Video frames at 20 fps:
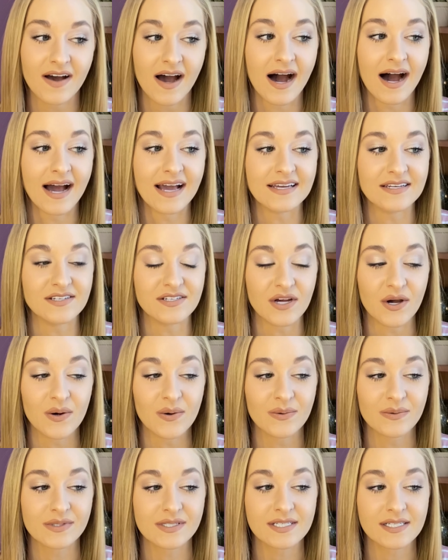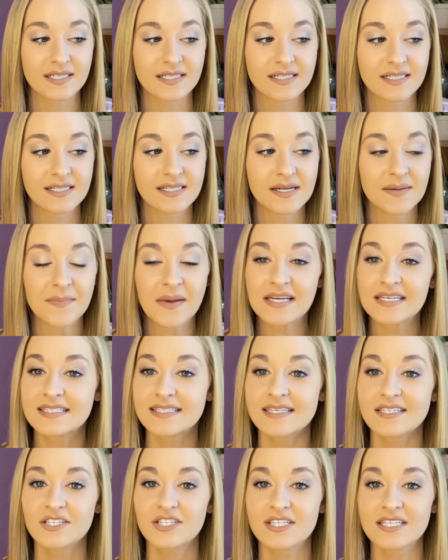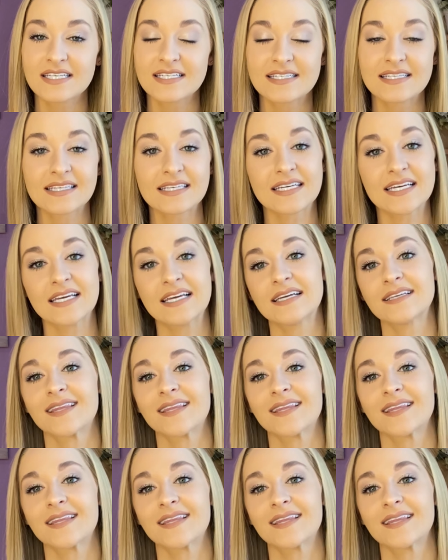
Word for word: I don't make decisions easily.